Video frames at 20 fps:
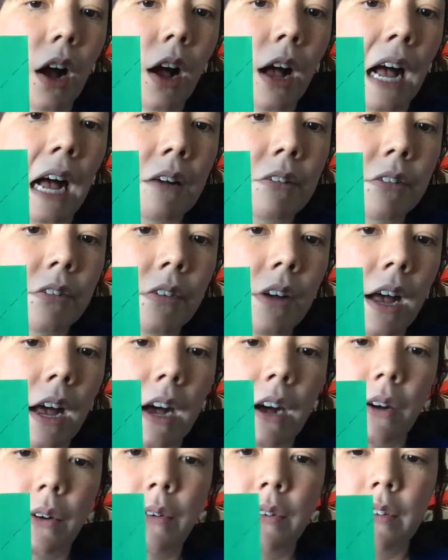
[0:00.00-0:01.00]
half of a
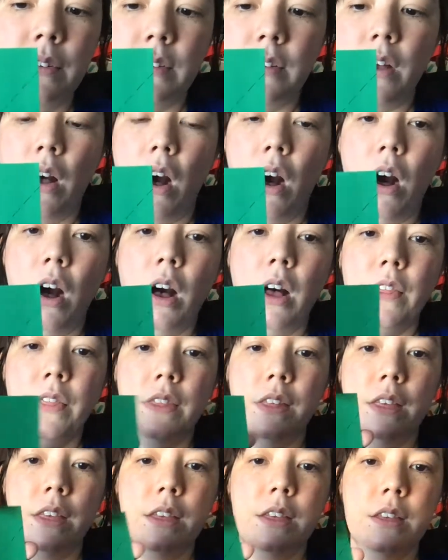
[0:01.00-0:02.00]
house on
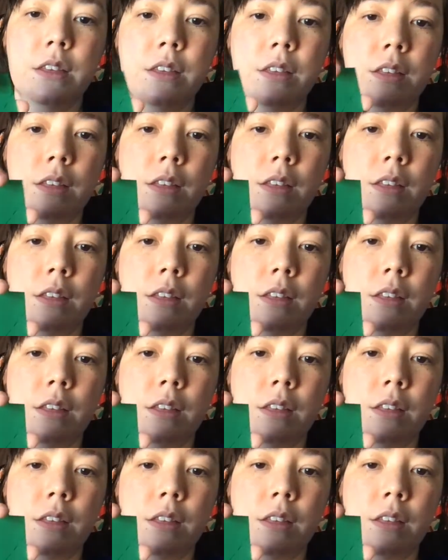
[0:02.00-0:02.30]
the,